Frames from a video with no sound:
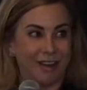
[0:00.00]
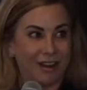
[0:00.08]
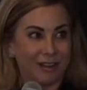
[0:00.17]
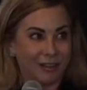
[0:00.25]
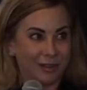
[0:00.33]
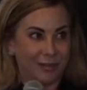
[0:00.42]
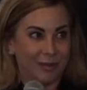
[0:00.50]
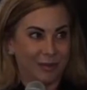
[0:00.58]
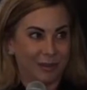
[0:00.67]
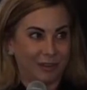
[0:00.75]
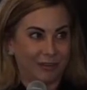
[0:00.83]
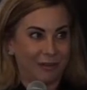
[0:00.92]
of our
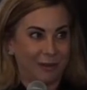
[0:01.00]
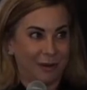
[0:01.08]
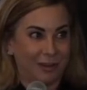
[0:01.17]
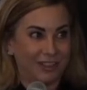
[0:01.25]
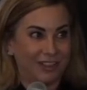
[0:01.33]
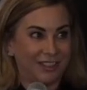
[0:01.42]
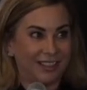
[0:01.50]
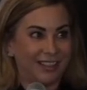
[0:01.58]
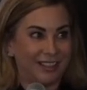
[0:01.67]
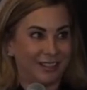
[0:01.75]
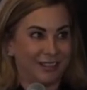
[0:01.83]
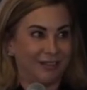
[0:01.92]
global workforce
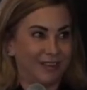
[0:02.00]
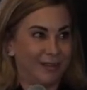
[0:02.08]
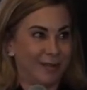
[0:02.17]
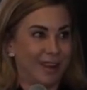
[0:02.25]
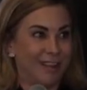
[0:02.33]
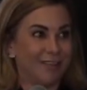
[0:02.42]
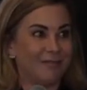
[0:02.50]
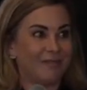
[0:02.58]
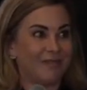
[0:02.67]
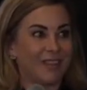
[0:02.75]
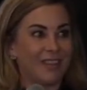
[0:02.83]
is female.